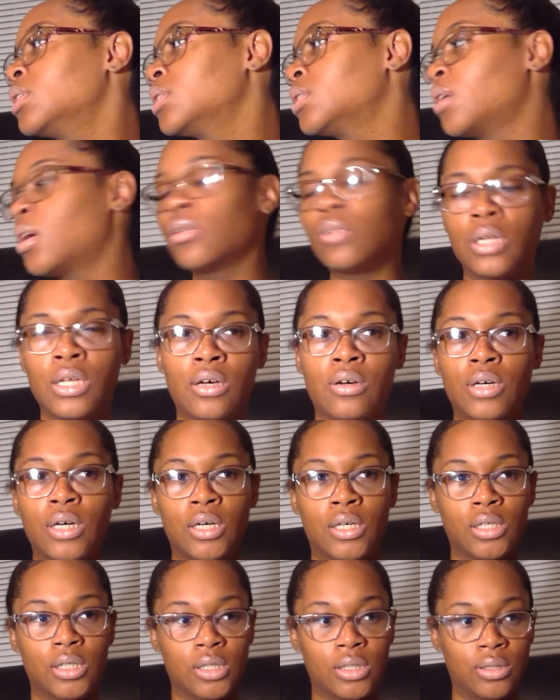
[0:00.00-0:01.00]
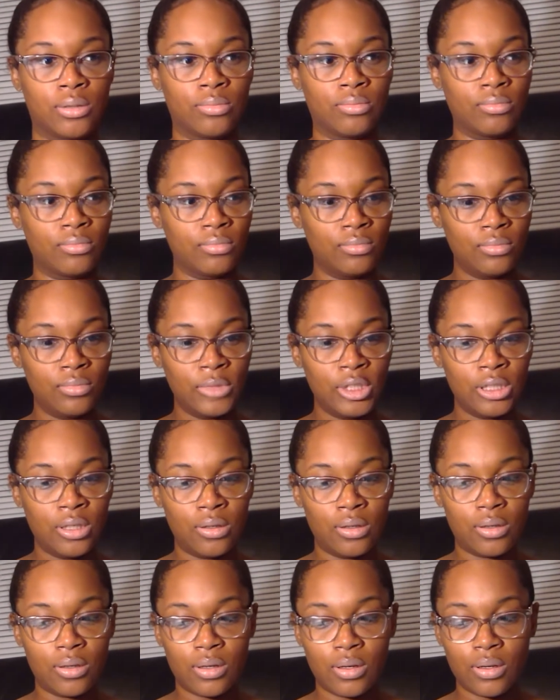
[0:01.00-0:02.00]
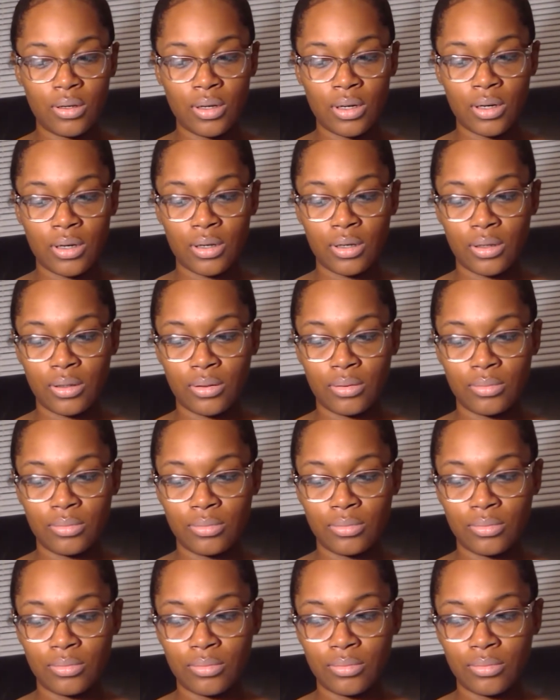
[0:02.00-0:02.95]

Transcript: the song now? Um,